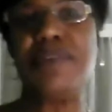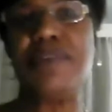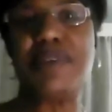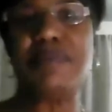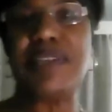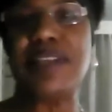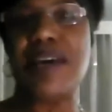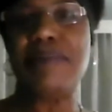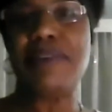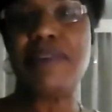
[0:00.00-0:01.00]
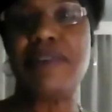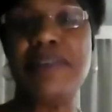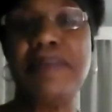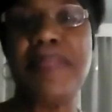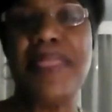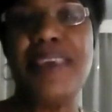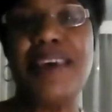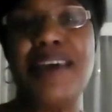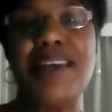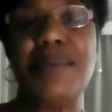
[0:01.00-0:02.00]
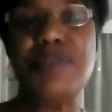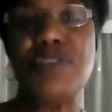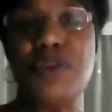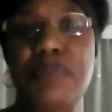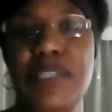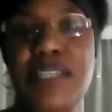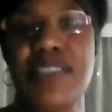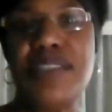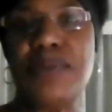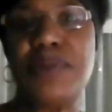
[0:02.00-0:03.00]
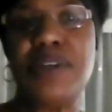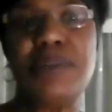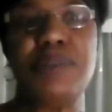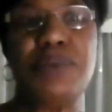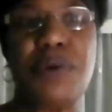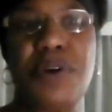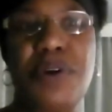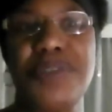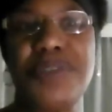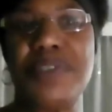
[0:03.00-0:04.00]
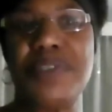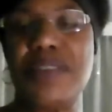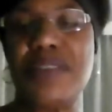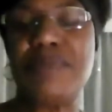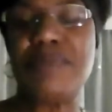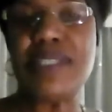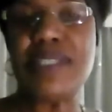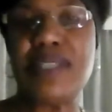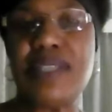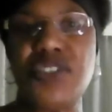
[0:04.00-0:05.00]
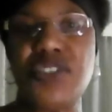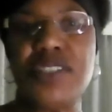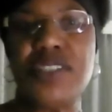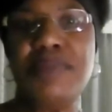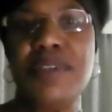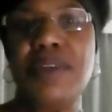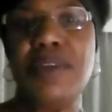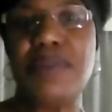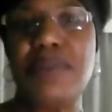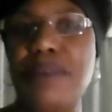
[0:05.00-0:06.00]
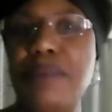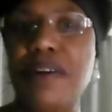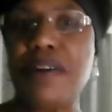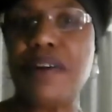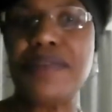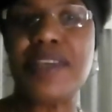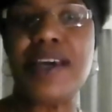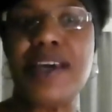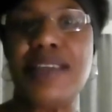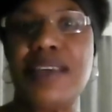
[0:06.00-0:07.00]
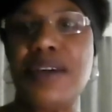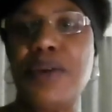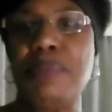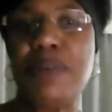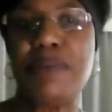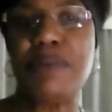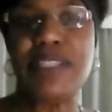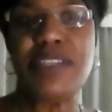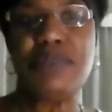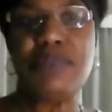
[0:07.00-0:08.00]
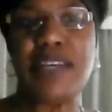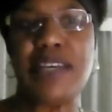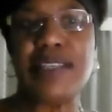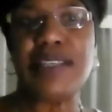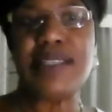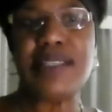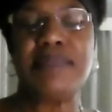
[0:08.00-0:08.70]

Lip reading: Public Library, and I'm so pleased to welcome you all to another presentation with our partners at Yale Public Humanities.